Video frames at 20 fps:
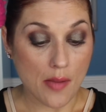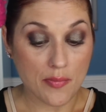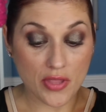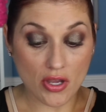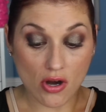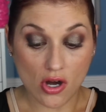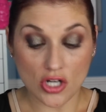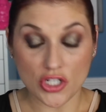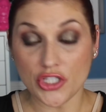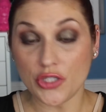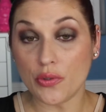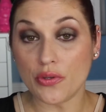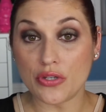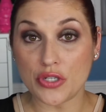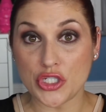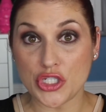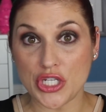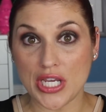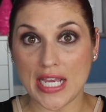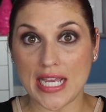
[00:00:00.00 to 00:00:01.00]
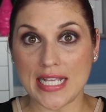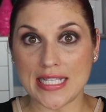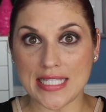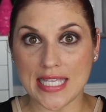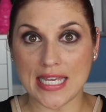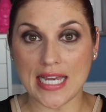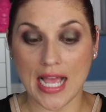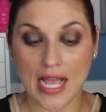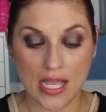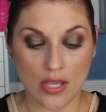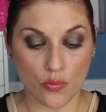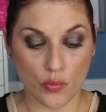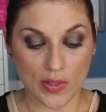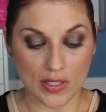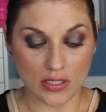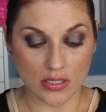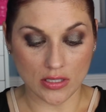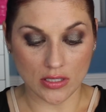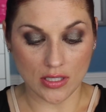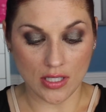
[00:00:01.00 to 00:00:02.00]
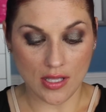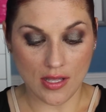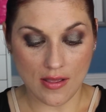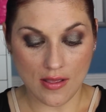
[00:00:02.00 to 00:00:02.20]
There are 2 other shades, and I will